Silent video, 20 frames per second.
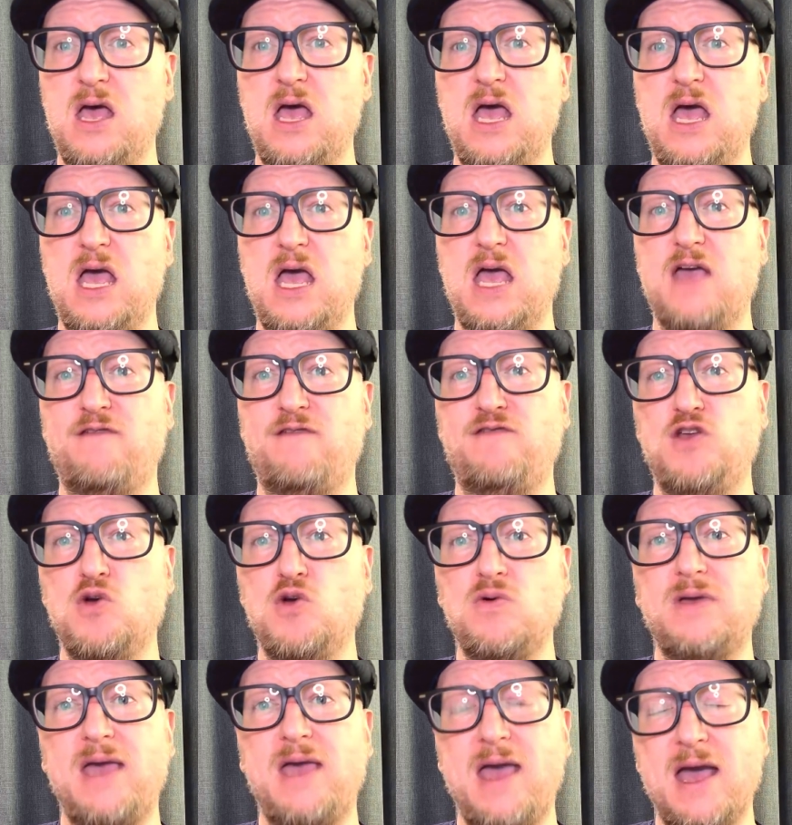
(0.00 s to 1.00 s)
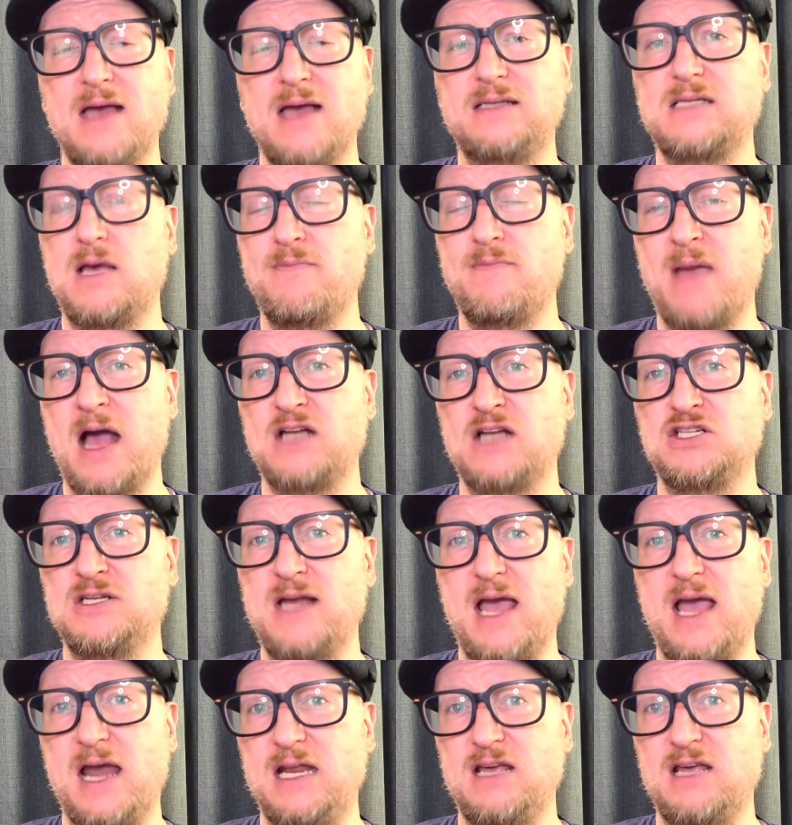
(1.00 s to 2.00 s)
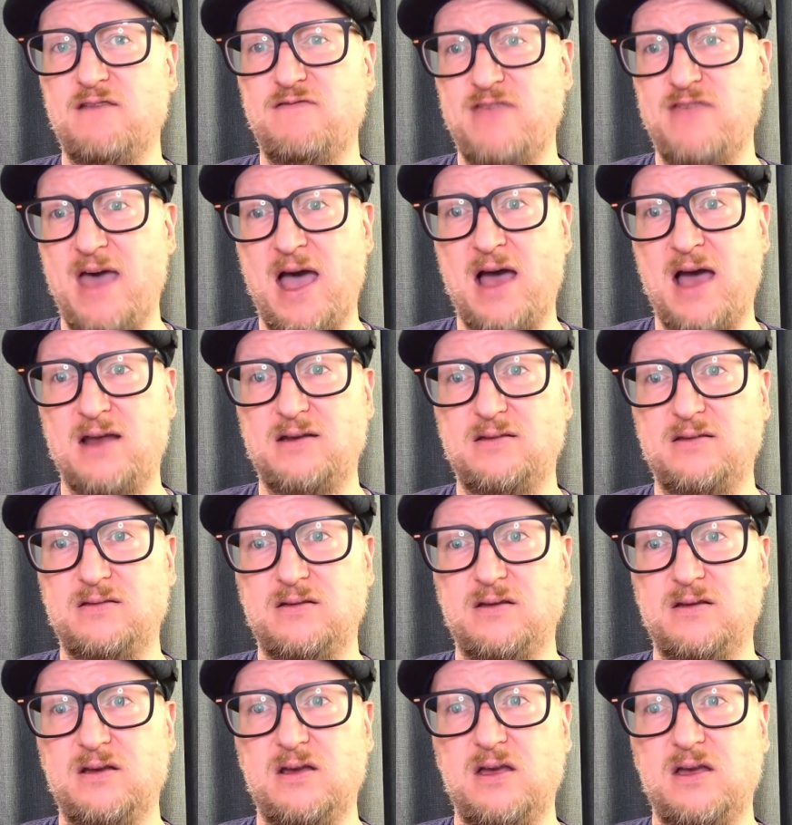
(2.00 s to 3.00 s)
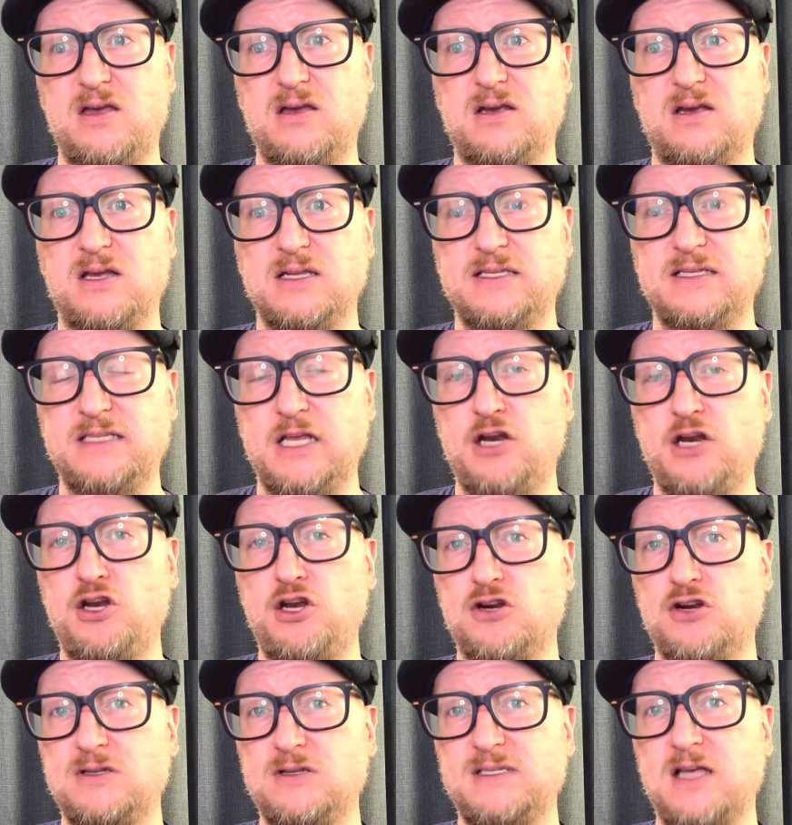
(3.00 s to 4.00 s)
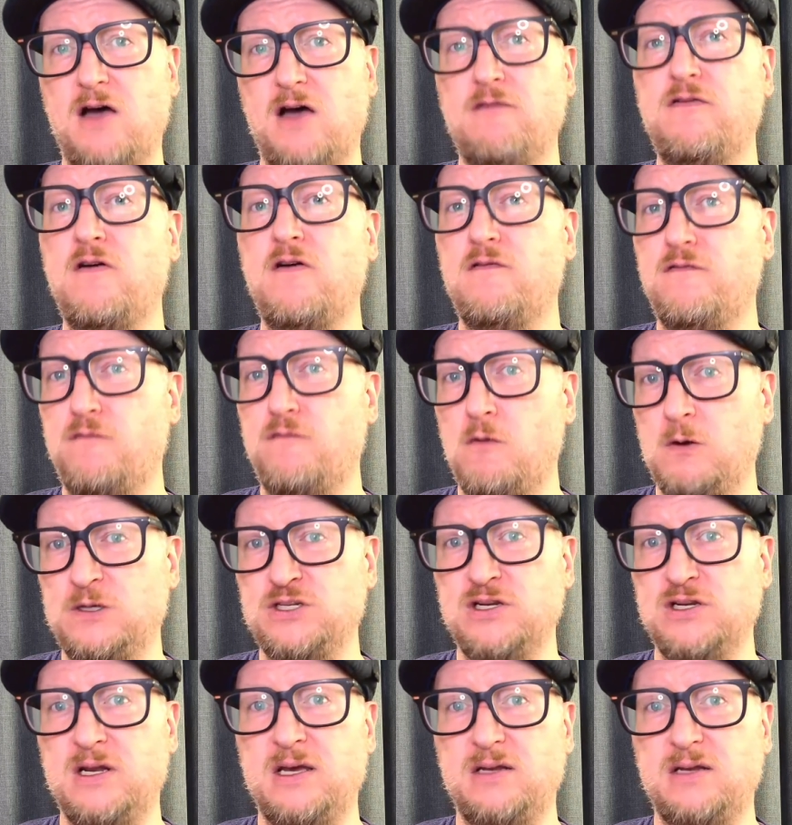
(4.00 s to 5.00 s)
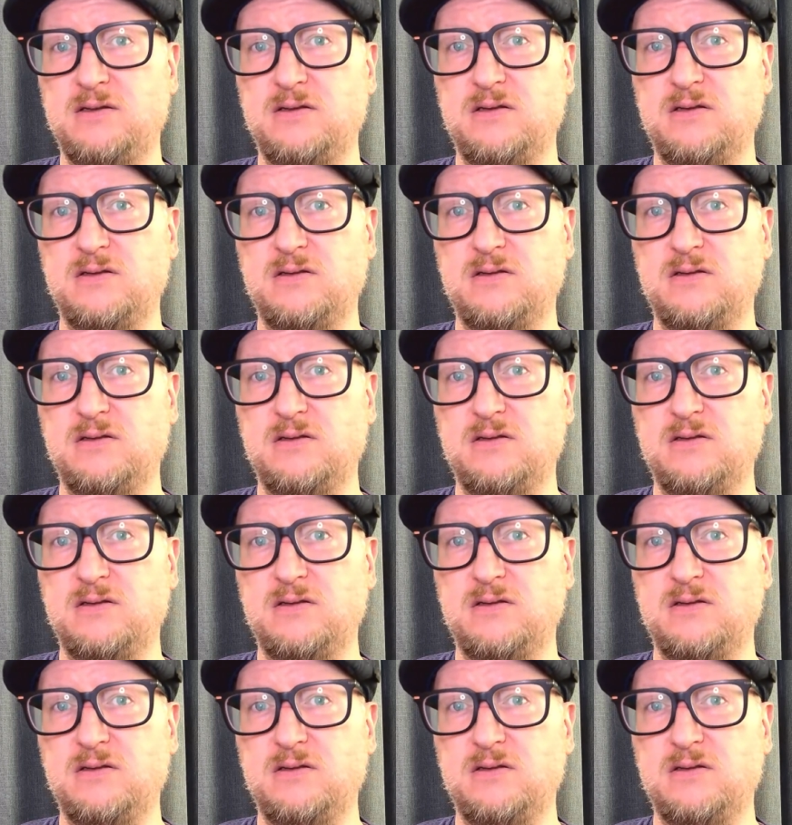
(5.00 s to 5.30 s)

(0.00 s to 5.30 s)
If you can't imagine any of that, consider yourself fortunate.